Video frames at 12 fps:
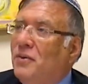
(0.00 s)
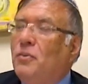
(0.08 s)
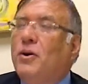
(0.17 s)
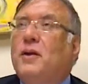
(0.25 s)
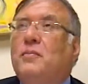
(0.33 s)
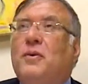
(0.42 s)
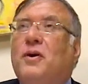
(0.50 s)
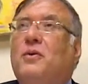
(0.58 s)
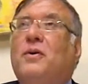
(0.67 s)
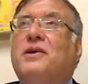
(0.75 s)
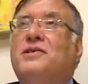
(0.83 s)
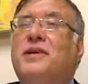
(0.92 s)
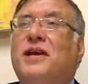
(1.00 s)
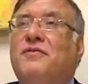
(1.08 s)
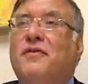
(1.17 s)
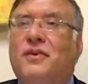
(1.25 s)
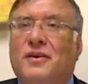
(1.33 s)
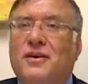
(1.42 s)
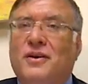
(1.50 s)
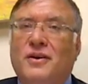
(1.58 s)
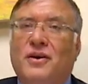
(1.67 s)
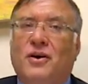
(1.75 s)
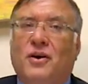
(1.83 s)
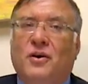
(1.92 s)
What a book, what a sefer,
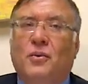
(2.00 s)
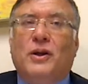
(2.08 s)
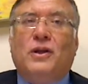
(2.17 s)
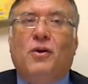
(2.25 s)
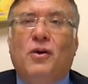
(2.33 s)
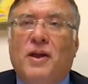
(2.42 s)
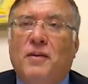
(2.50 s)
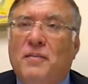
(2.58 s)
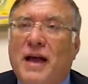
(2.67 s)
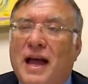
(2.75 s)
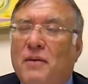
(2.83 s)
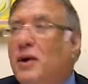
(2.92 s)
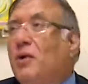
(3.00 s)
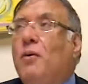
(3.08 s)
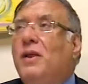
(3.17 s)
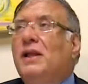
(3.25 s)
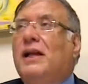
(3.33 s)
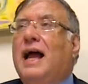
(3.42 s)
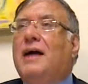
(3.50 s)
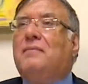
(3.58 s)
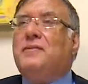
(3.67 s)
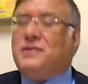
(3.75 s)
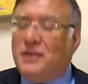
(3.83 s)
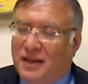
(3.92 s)
what chokhmah, what
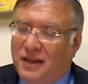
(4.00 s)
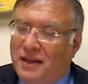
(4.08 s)
all-encompassing.